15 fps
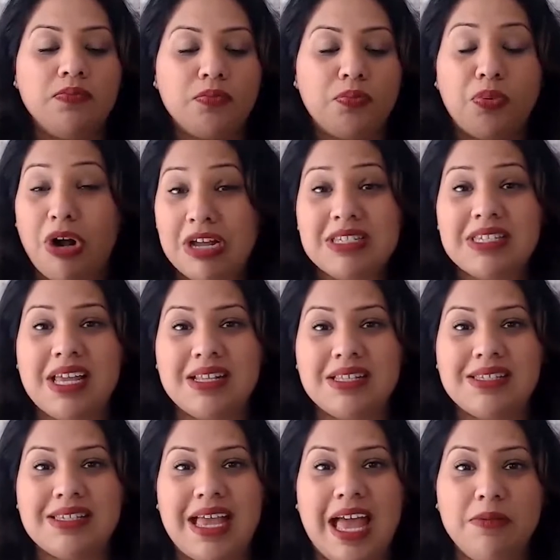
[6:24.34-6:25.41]

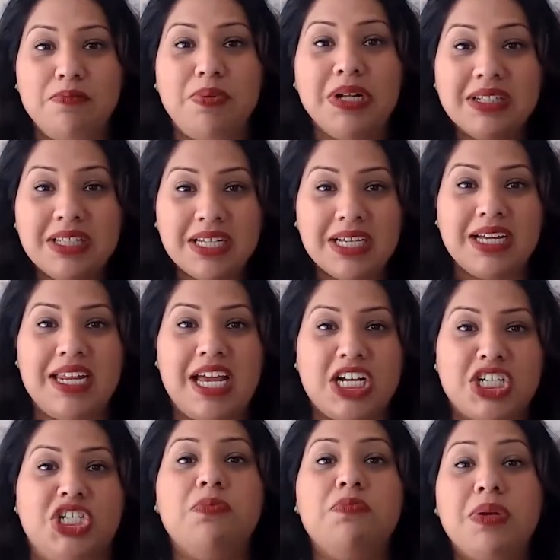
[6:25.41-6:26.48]
presence and building
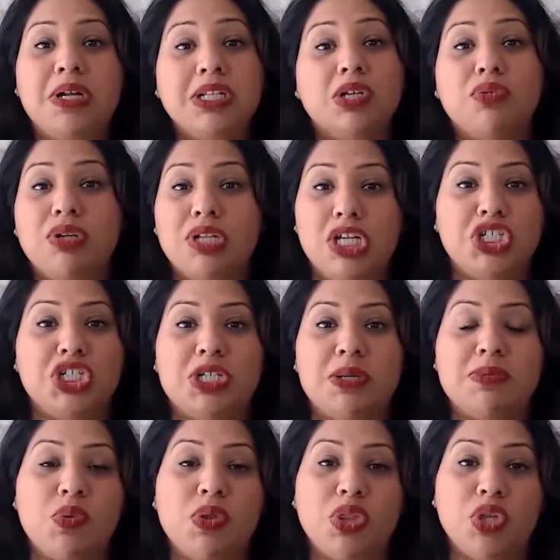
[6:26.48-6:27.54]
connection and building
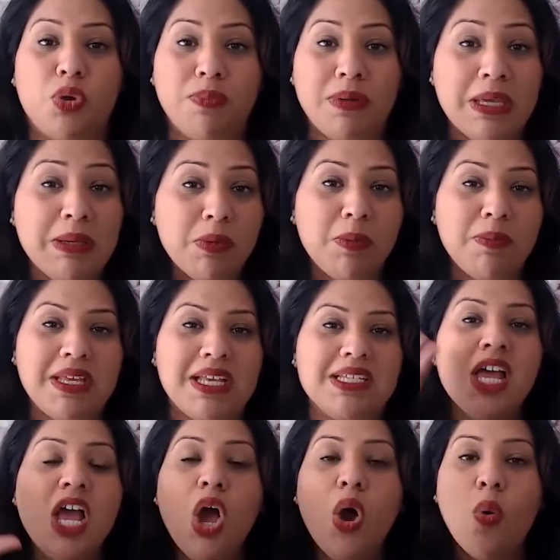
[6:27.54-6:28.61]
relationships with your people. Because
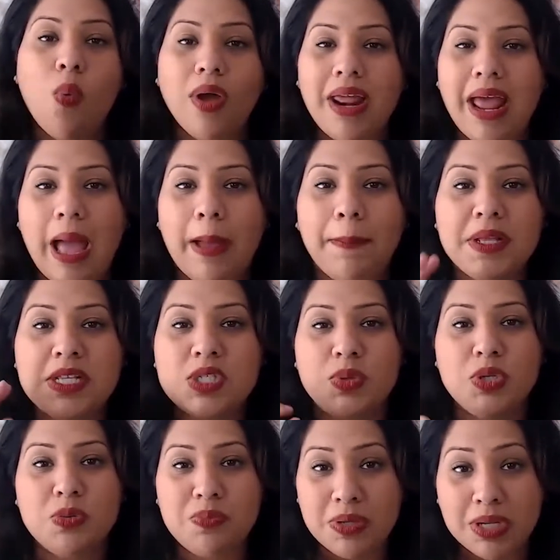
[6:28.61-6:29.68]
what happens when
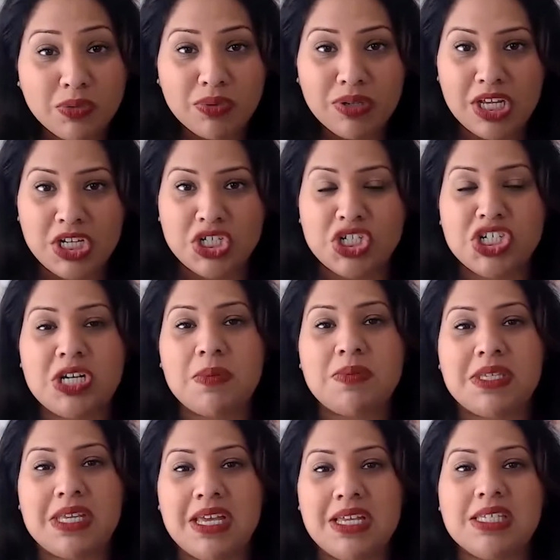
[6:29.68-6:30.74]
you build
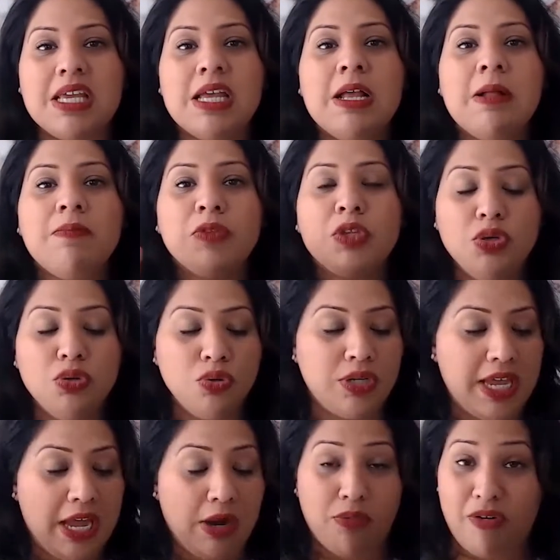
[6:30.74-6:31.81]
relationships is you
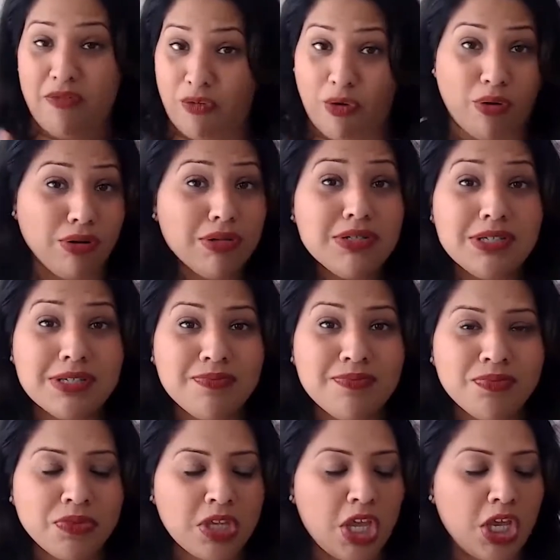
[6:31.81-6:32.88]
get referrals,
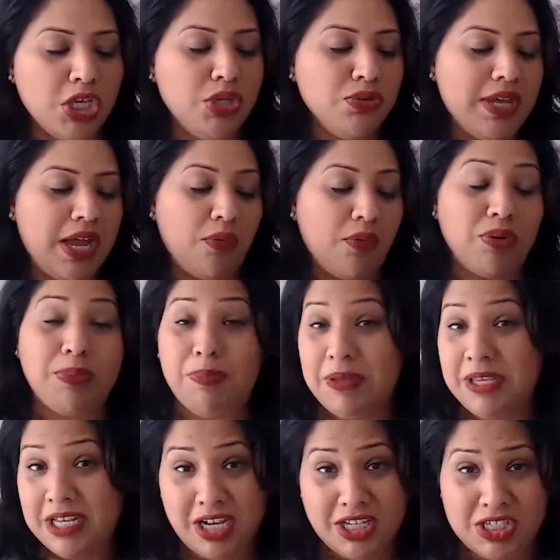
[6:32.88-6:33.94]
you get
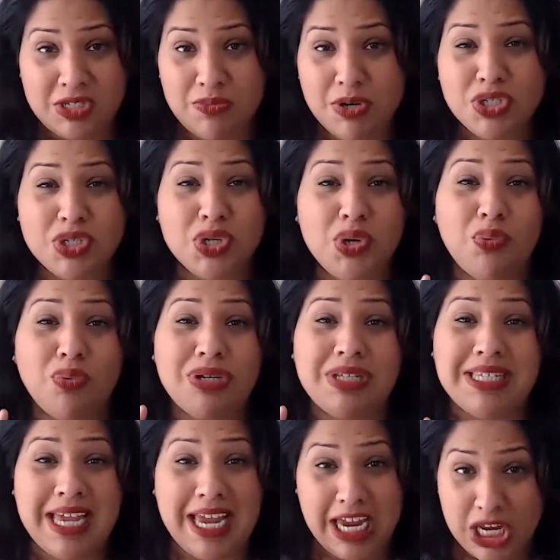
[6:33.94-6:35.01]
repeat customers, so you
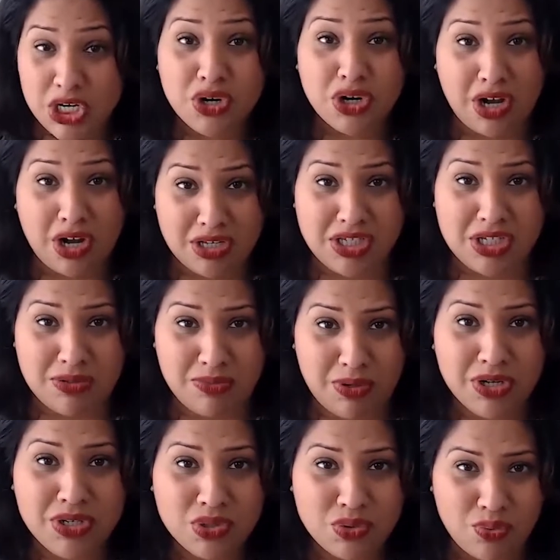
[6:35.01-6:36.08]
retain your
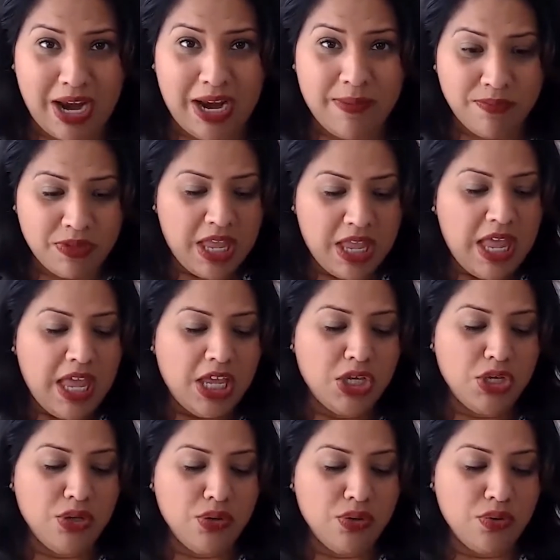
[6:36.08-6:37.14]
customers, right?
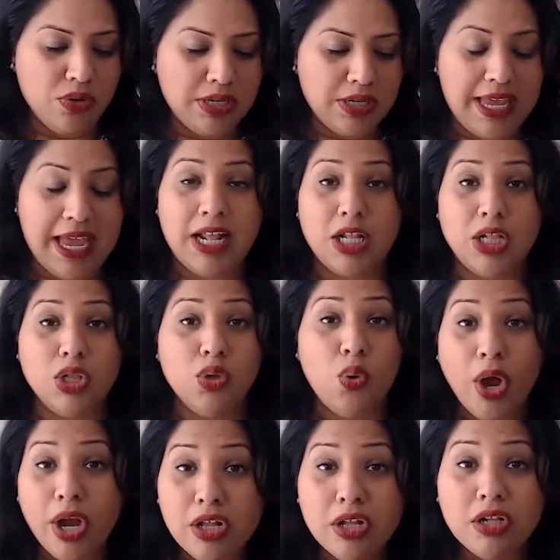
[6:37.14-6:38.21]
You get
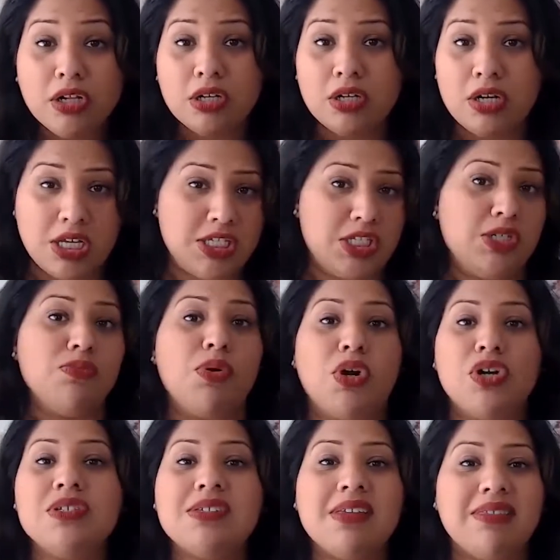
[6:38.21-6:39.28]
loyal
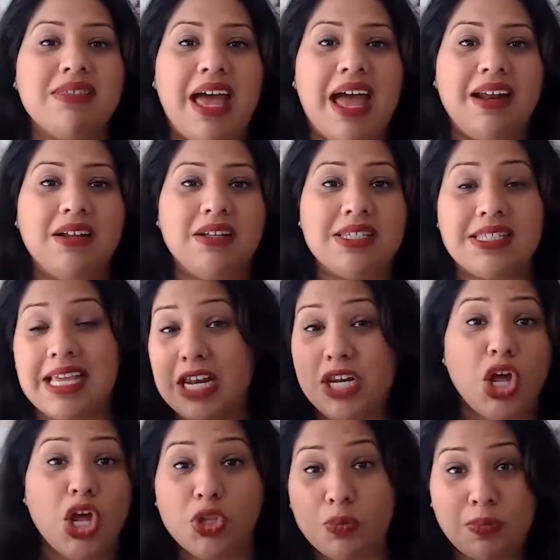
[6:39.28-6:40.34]
customers that send
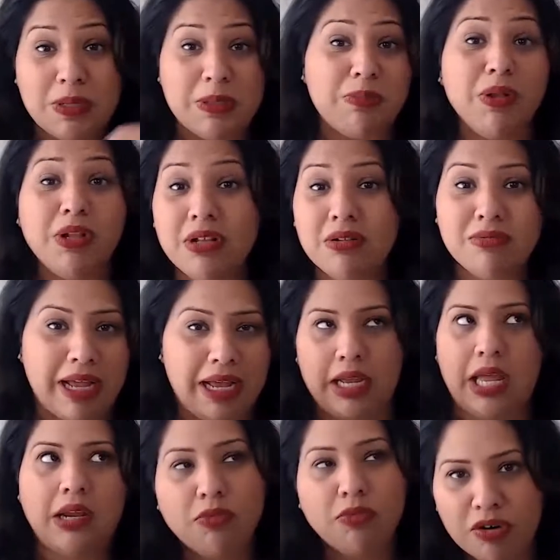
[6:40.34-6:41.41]
other people,
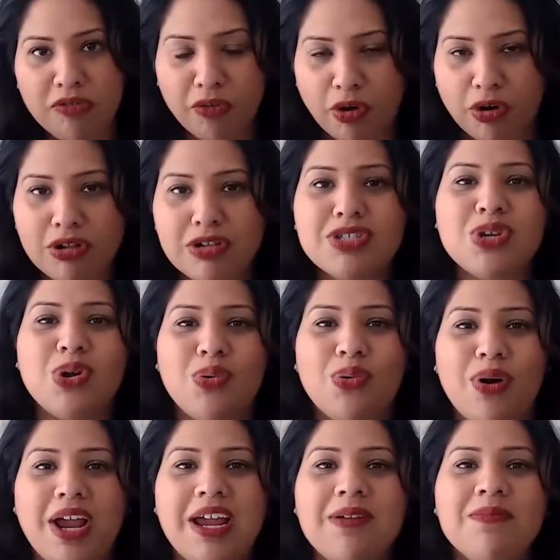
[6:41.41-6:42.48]
again, referrals,
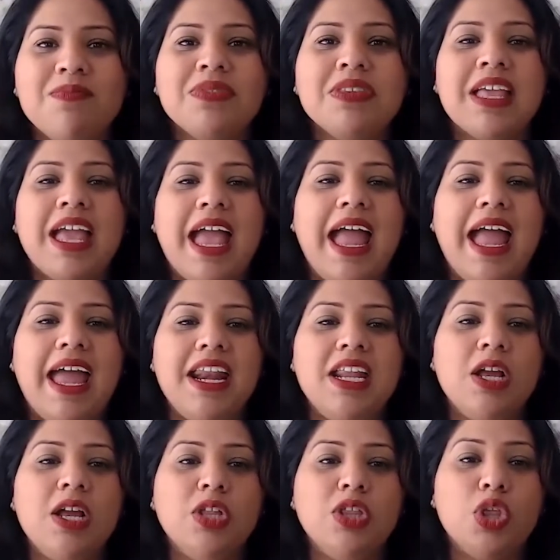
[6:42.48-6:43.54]
right?
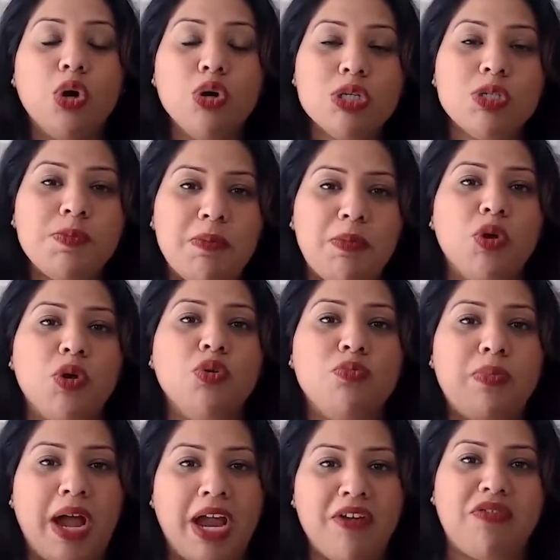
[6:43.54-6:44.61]
And those people who
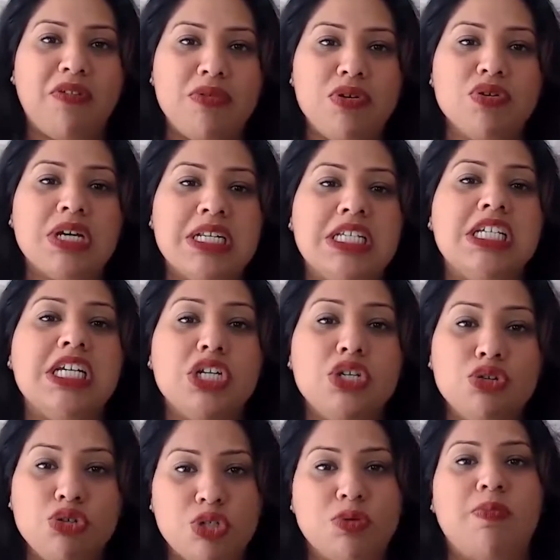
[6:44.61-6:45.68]
buy from you
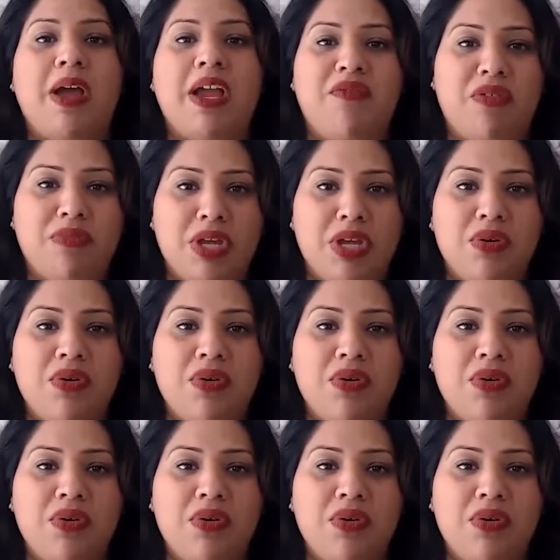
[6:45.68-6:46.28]
continue to buy from you.